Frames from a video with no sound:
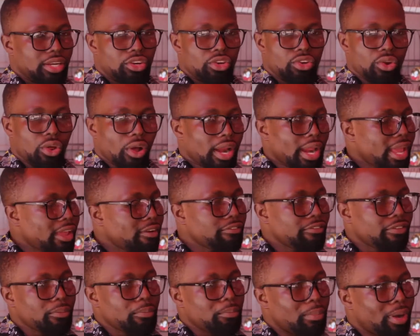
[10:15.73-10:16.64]
Not
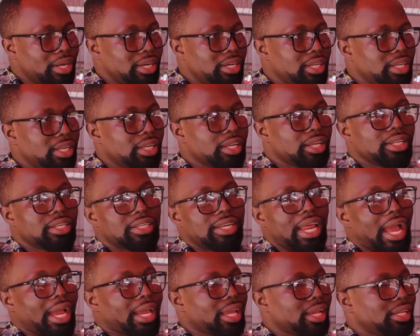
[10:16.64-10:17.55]
everybody
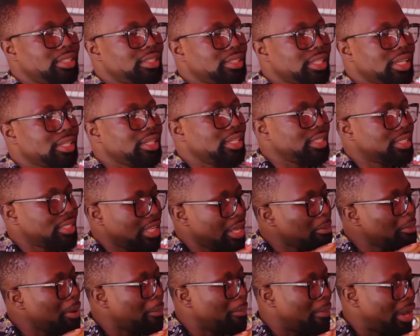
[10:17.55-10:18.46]
that can take the same
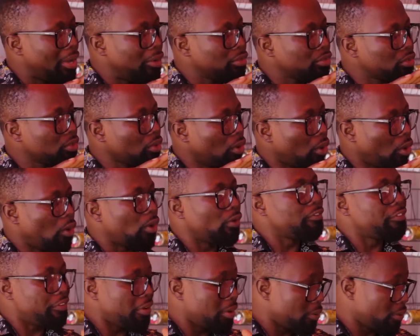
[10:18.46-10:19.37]
amount of
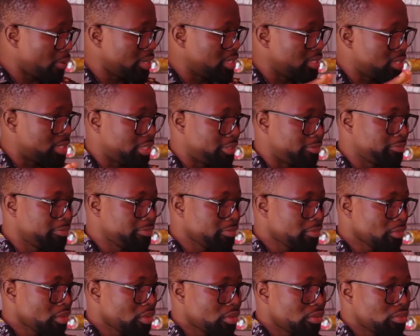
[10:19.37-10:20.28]
frequency.
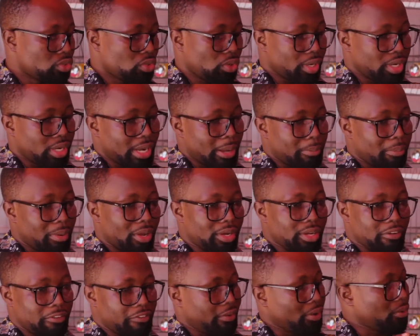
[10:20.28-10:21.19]
Talking about
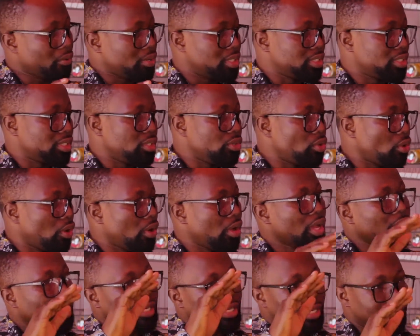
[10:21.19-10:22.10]
the frequency, not
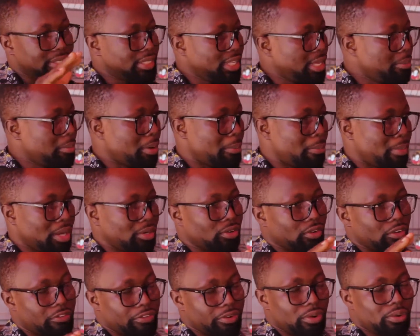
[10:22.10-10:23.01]
the same amount
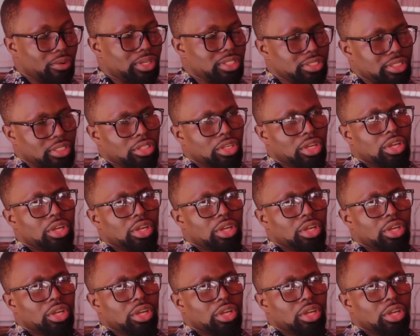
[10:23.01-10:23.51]
of frequency.